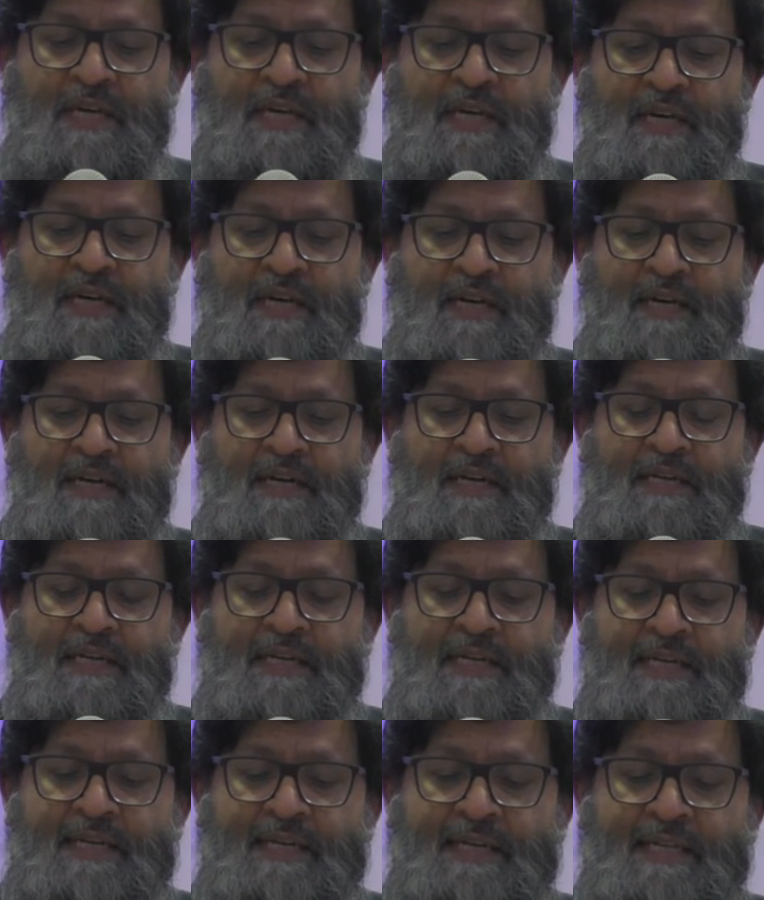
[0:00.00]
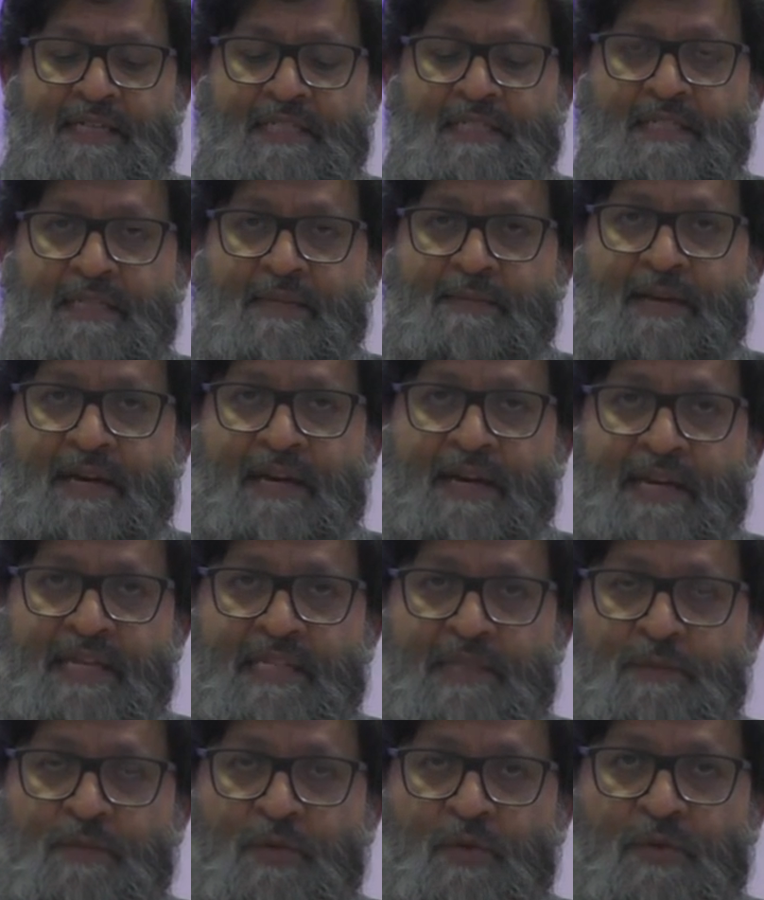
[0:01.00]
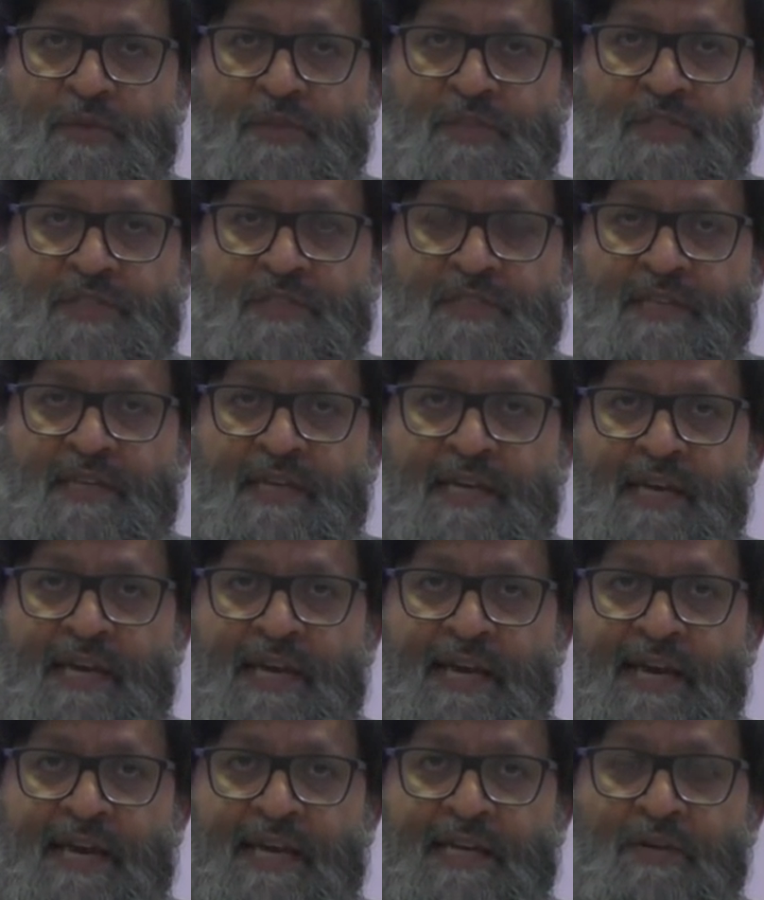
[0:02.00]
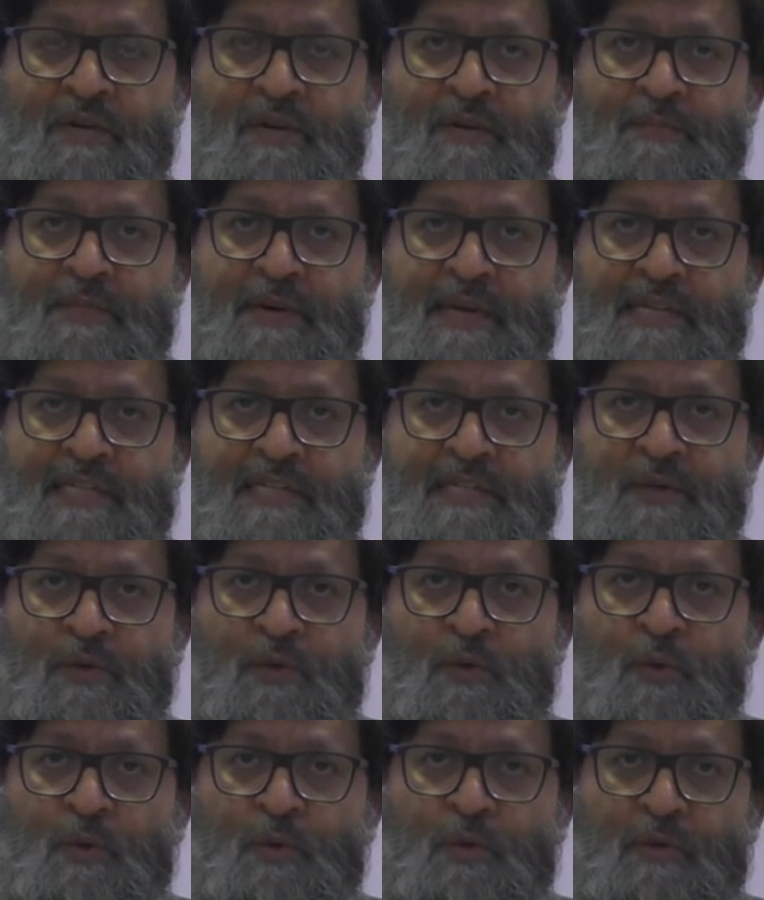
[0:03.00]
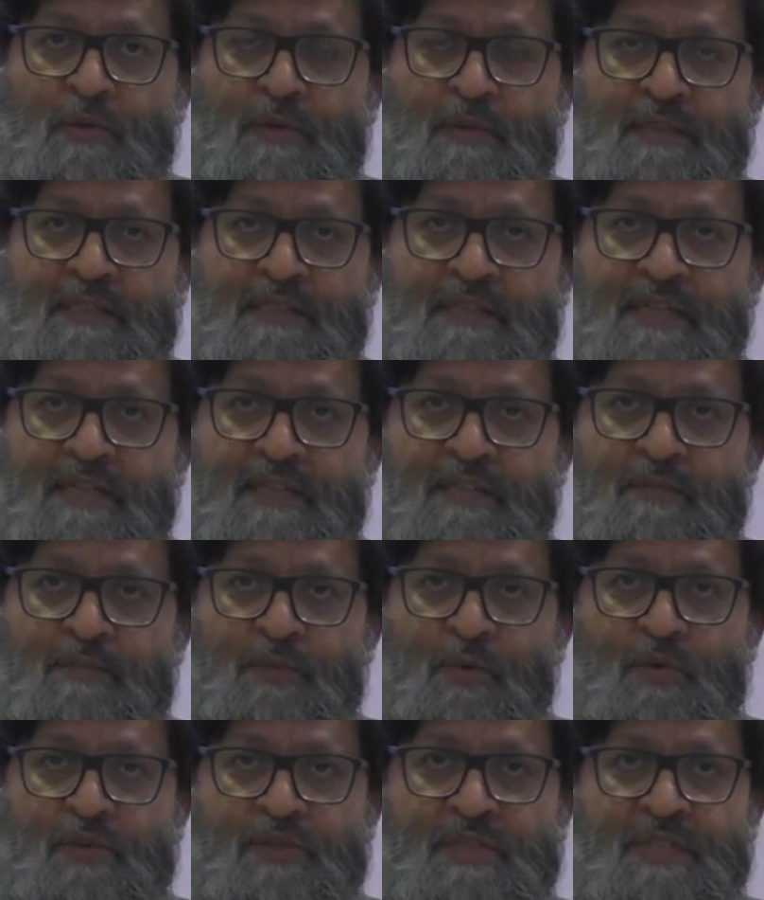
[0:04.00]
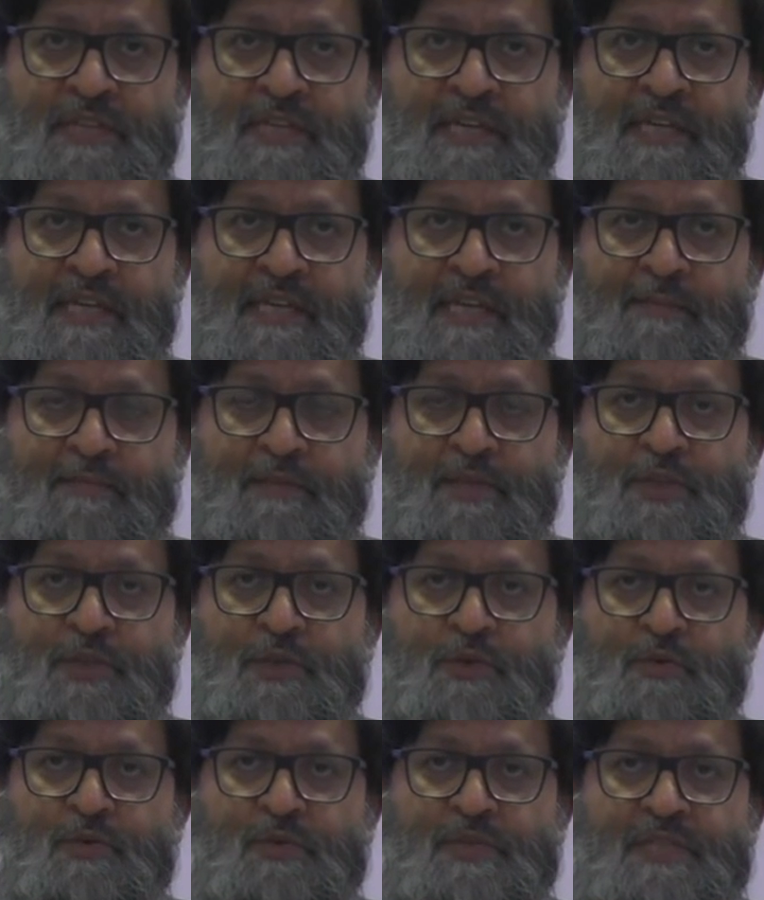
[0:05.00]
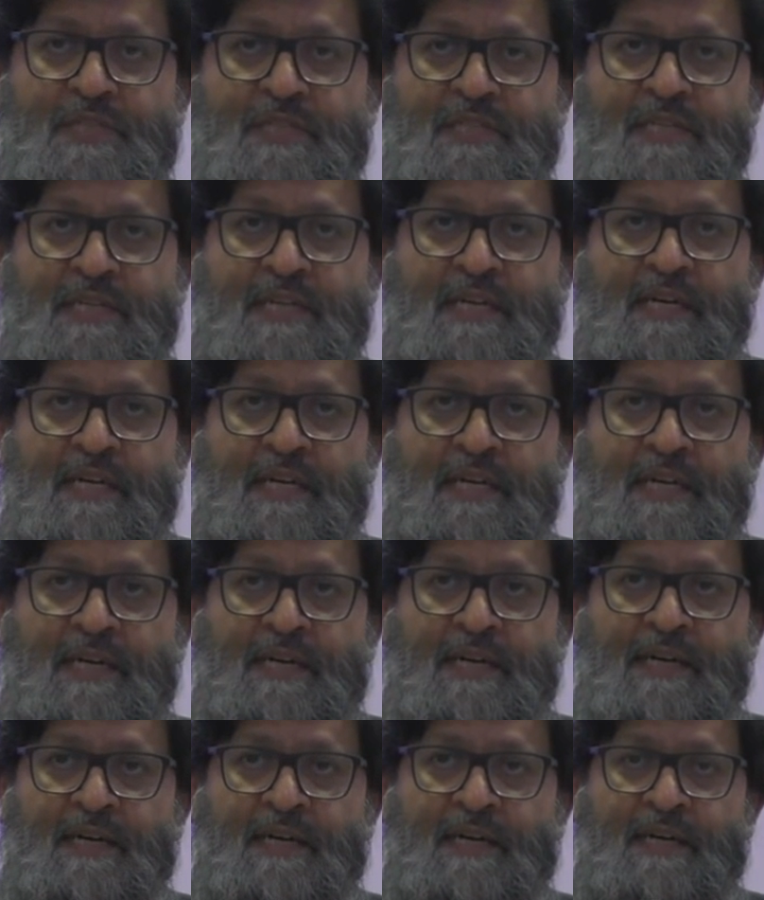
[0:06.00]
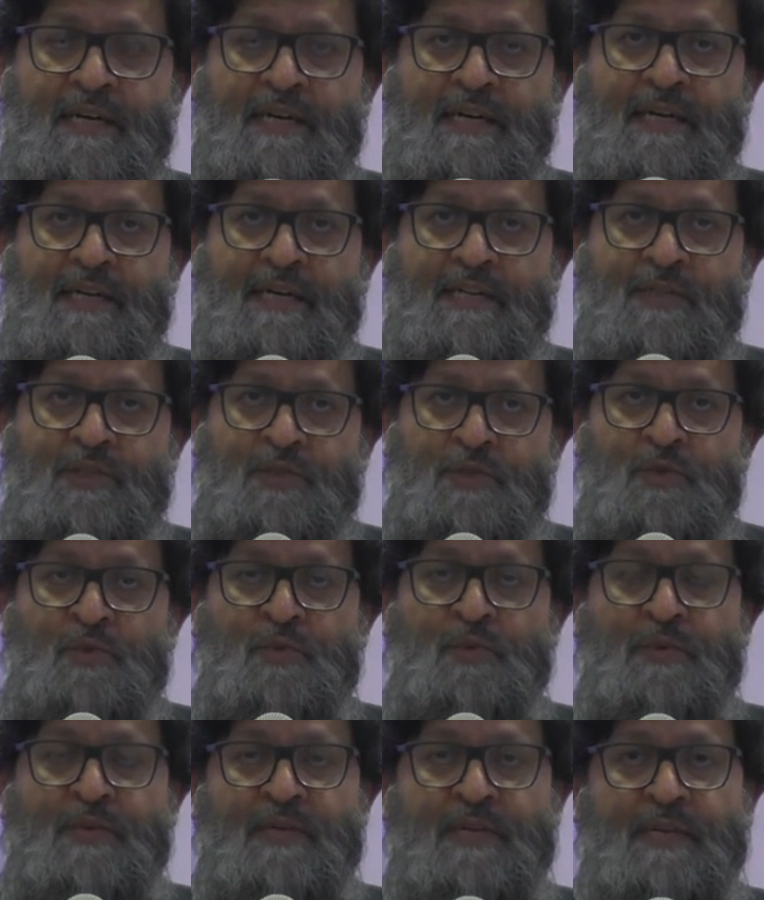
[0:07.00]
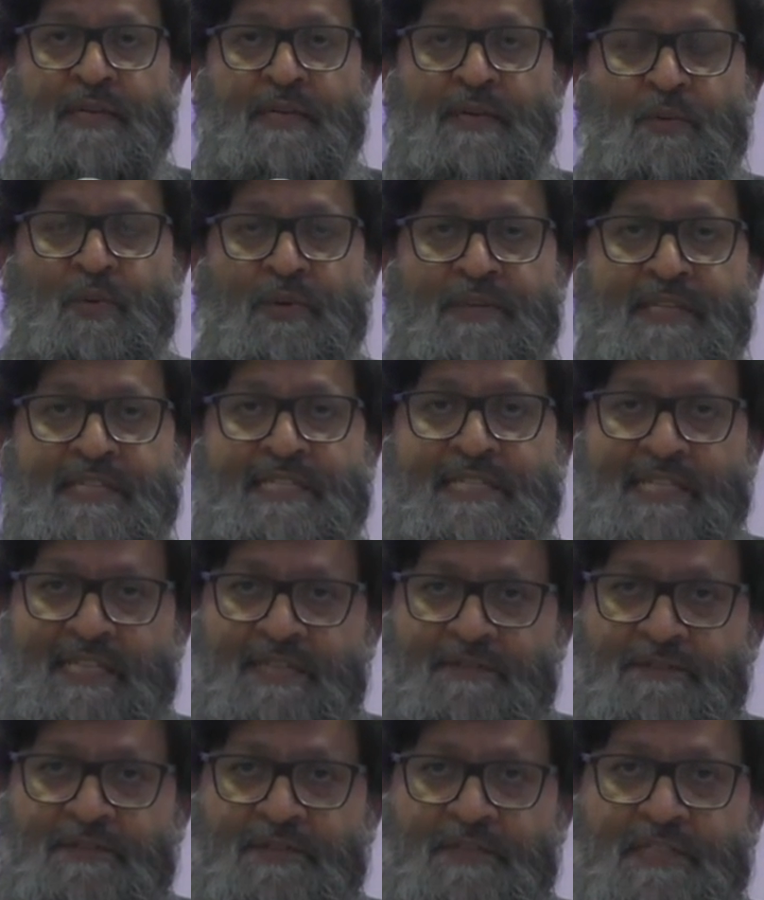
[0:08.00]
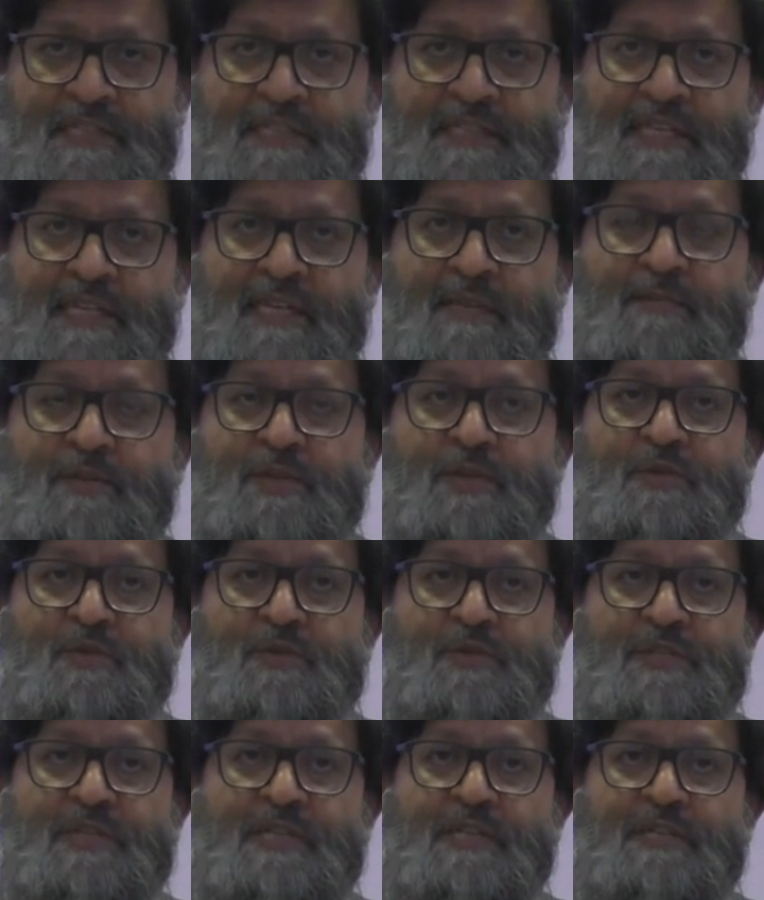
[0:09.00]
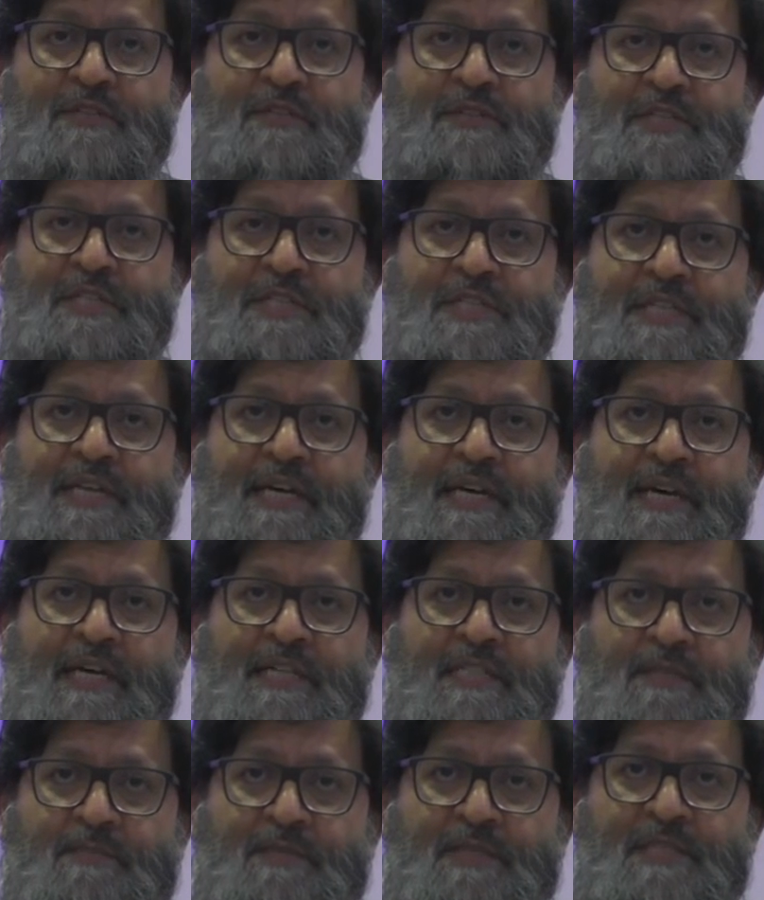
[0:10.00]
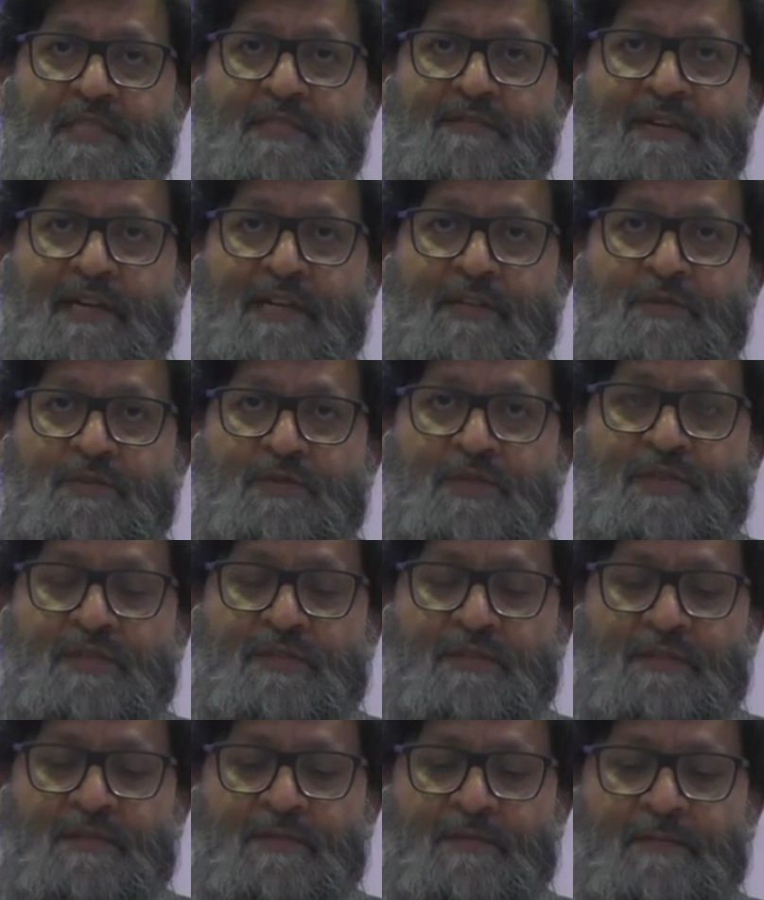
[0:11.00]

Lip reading: It's about 8 books, and practically all the other books can be used when they're delivered, they can be used to teach LGBT values.